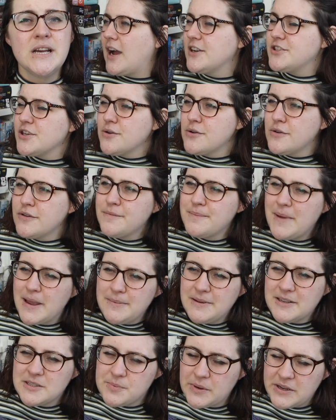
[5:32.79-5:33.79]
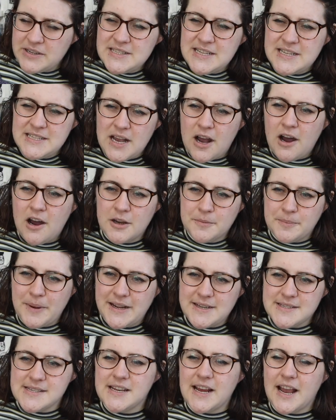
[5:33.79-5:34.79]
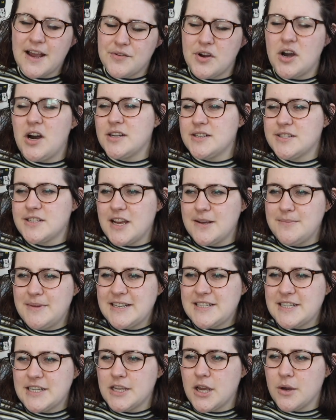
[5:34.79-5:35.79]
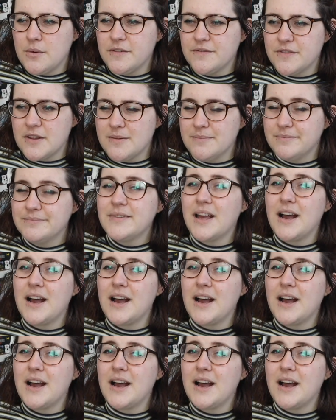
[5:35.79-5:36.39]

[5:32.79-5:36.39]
I don't know if maybe it's because these are hardbacks and I have a harder time letting go of them.